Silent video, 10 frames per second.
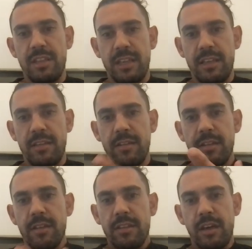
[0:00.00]
the
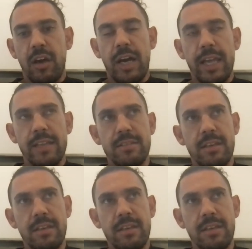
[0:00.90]

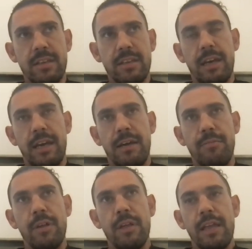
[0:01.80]

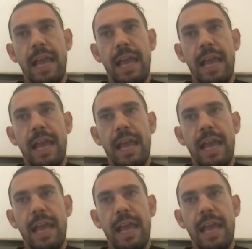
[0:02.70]
ISL,